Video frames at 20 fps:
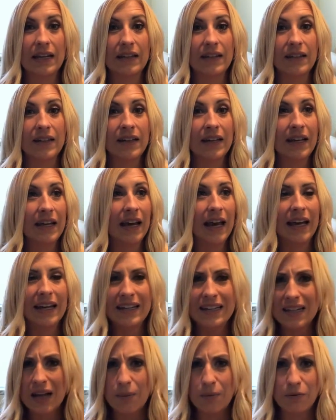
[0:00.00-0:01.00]
and
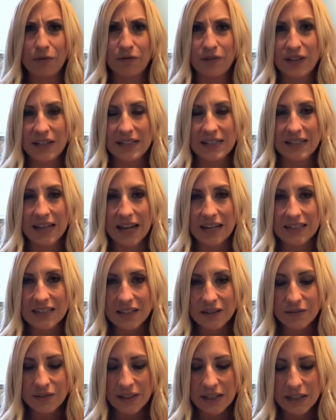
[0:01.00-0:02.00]
any type of fitness
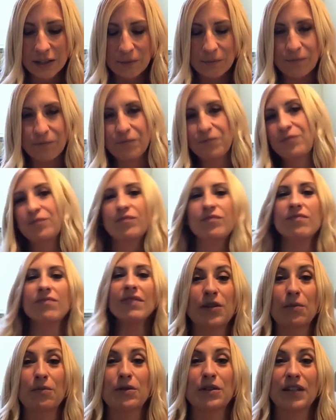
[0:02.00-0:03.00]
activity.
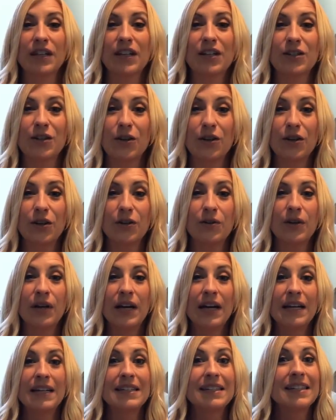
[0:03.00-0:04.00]
So I'm just going to show you
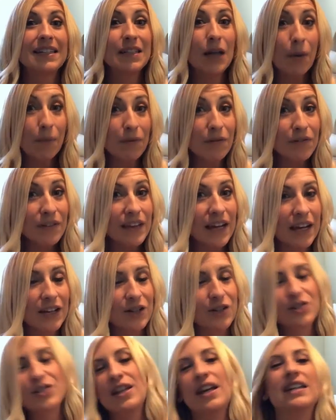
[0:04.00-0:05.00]
some of the
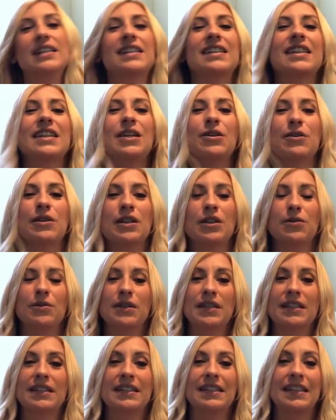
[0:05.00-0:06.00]
exercises that you can do
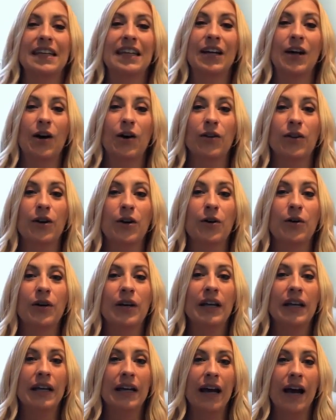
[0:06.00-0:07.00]
with this thing, although
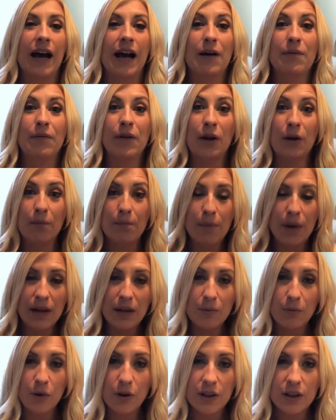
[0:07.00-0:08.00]
there are
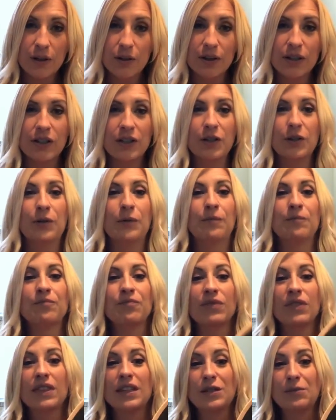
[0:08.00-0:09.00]
many more that you can do.
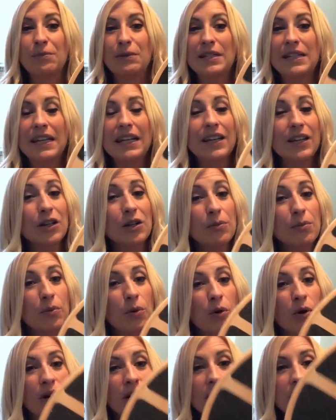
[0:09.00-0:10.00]
This particular
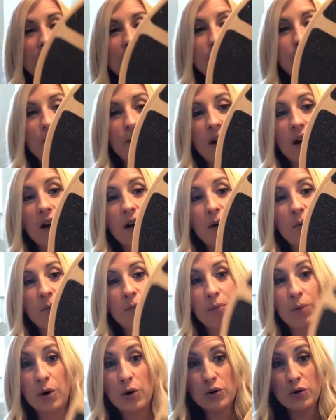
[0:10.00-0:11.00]
board is from
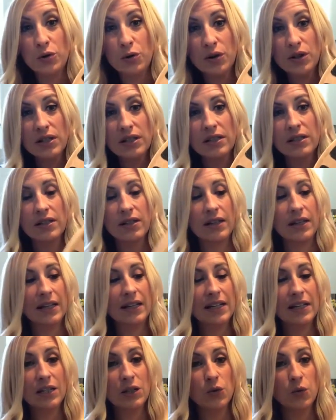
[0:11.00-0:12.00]
ProSource.
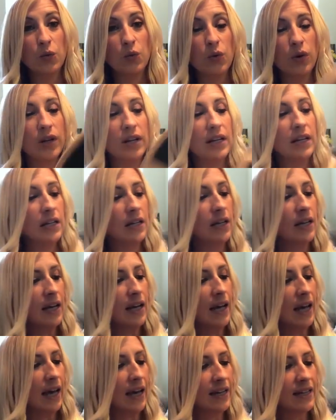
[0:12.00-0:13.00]
It is wooden
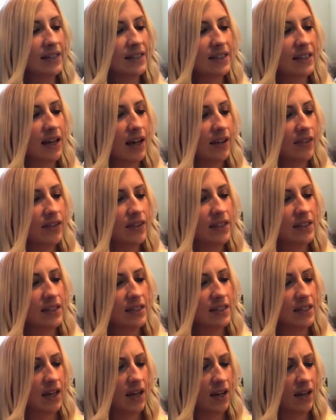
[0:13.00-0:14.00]
and it's got
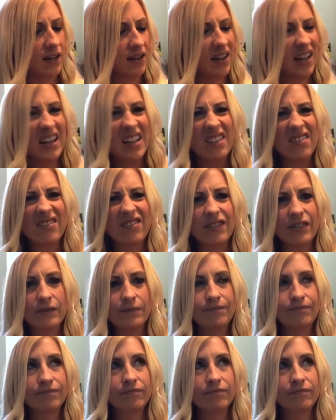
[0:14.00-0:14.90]
this kind of